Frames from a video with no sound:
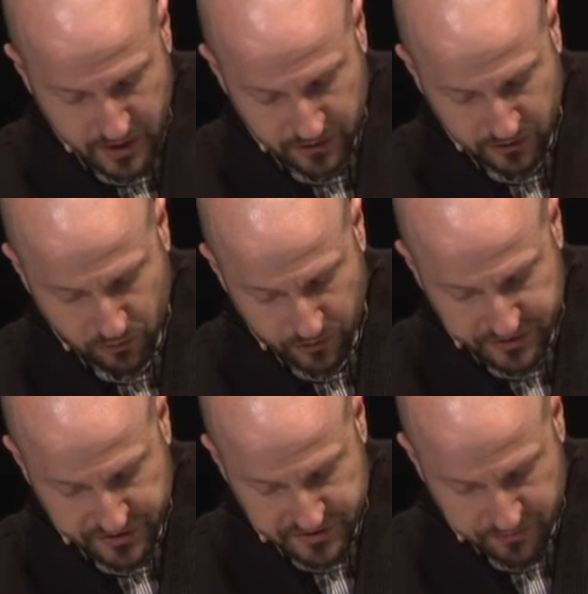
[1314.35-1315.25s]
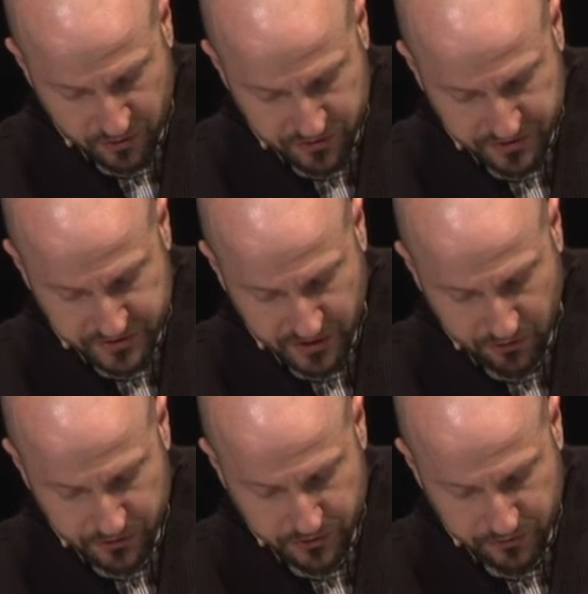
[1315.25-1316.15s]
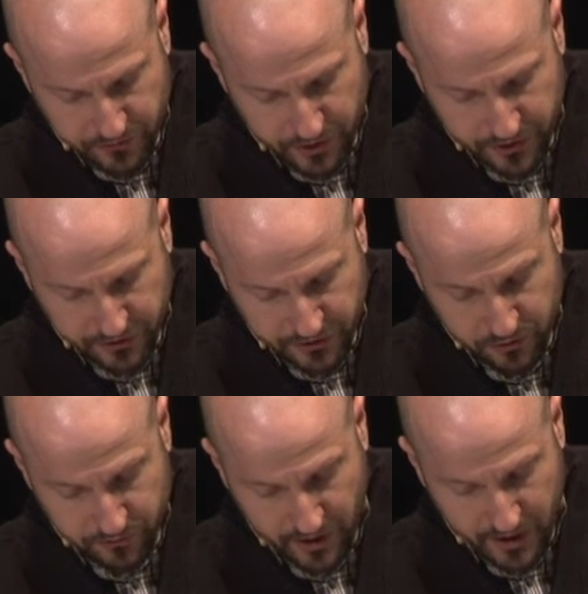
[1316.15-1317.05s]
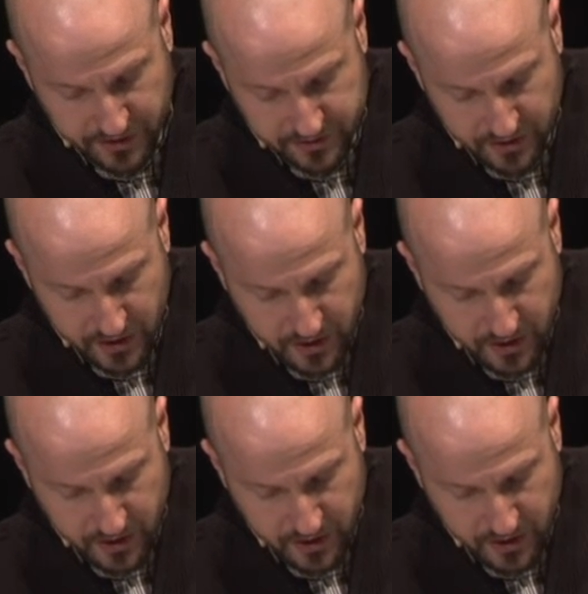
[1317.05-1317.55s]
And the Lord says to Moses, I will do the very thing you have asked,